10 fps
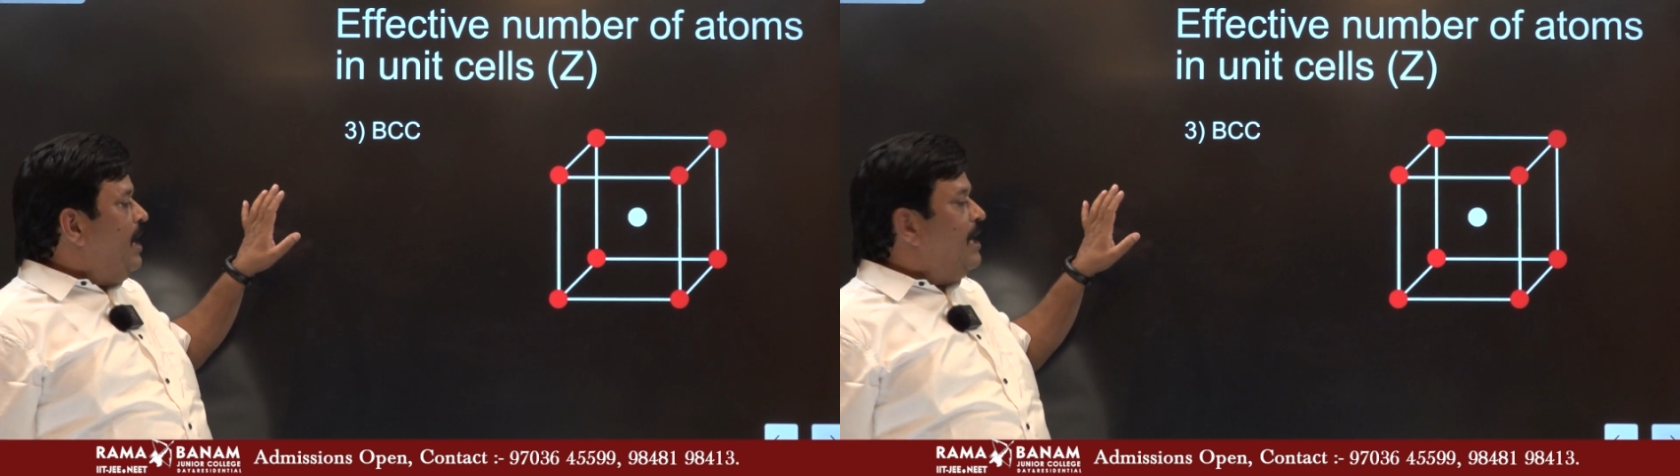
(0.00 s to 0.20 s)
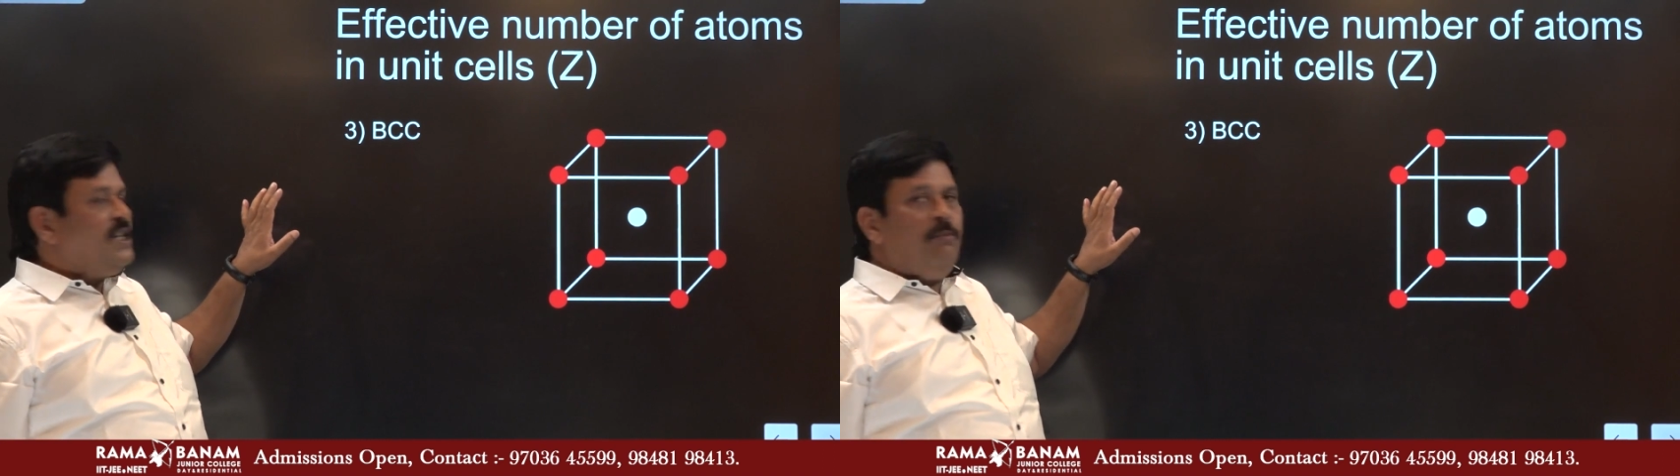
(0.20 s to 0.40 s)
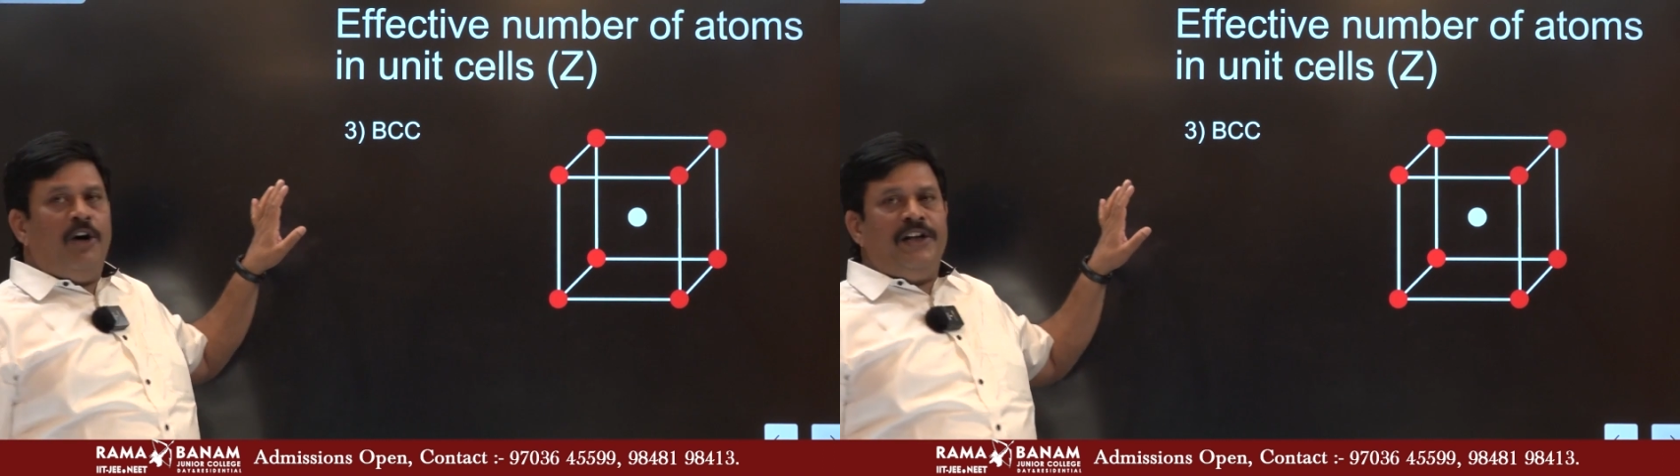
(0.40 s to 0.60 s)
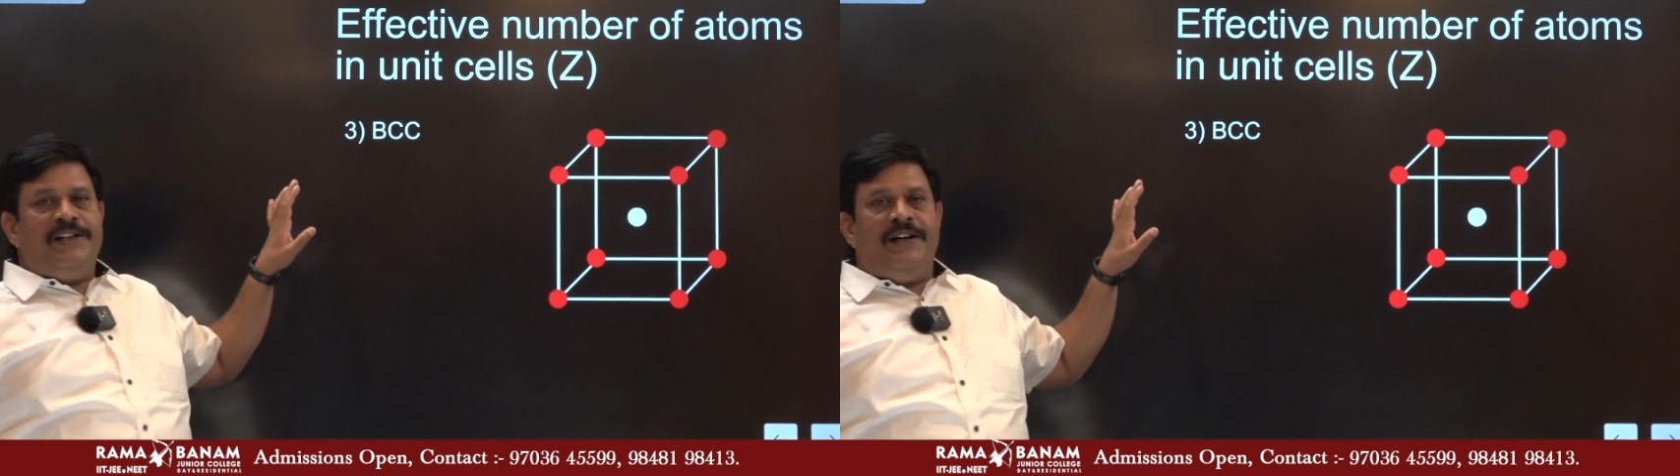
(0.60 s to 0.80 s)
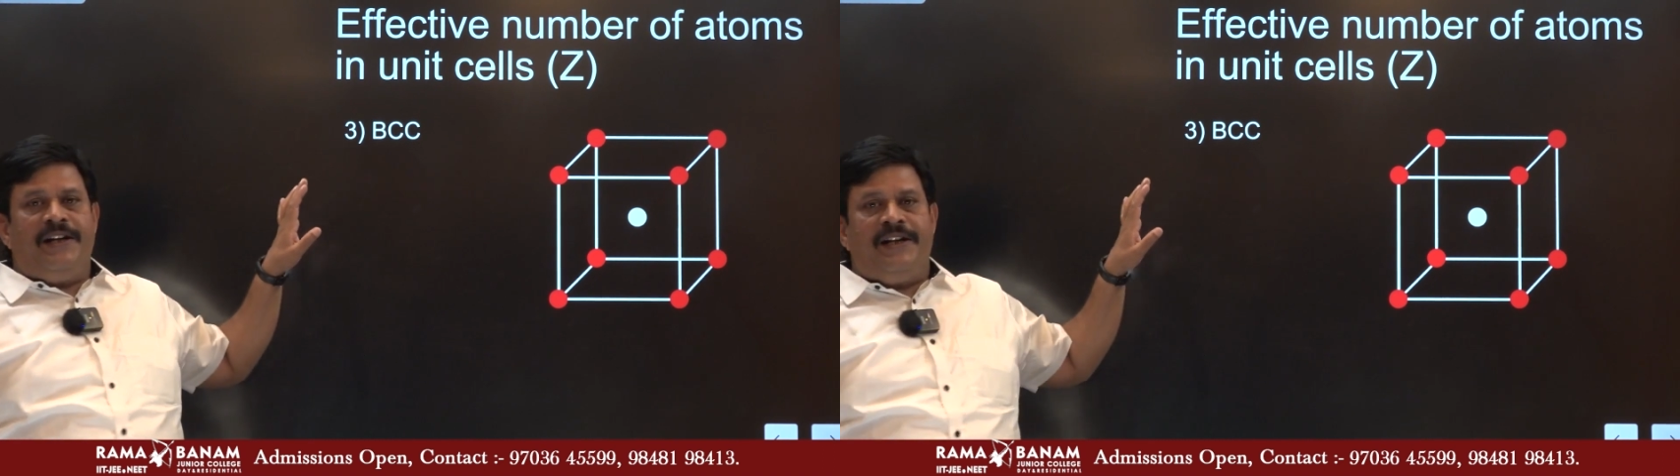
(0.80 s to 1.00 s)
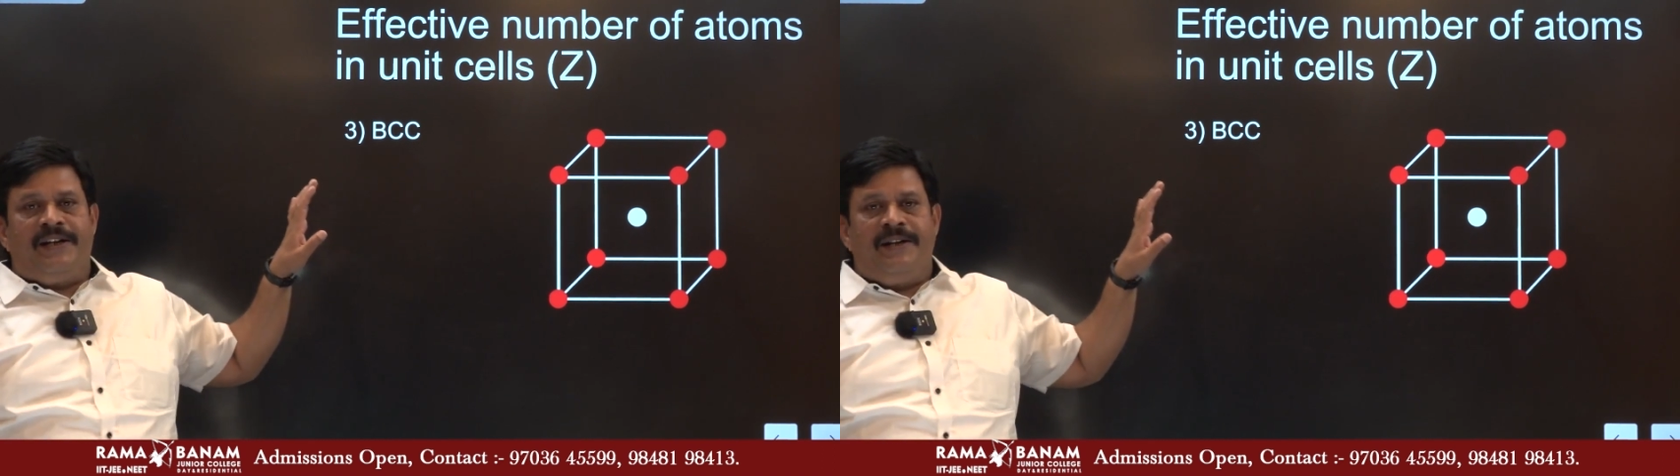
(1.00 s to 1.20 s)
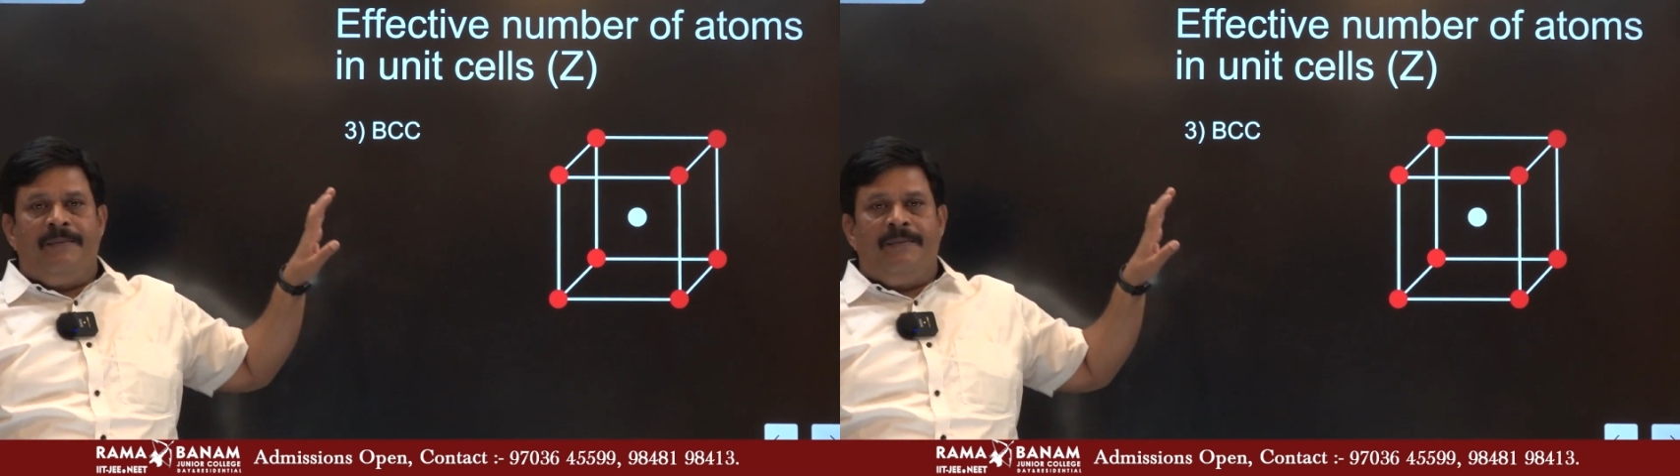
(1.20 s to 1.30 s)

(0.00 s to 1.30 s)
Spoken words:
also body center.